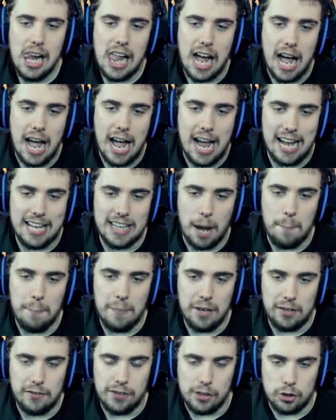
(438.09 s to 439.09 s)
That
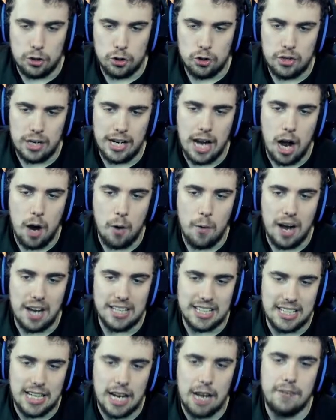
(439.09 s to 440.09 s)
midfield trio.
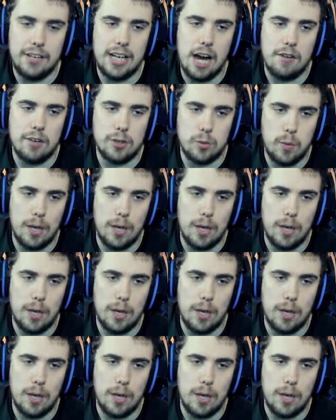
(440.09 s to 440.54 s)
And then David Neres,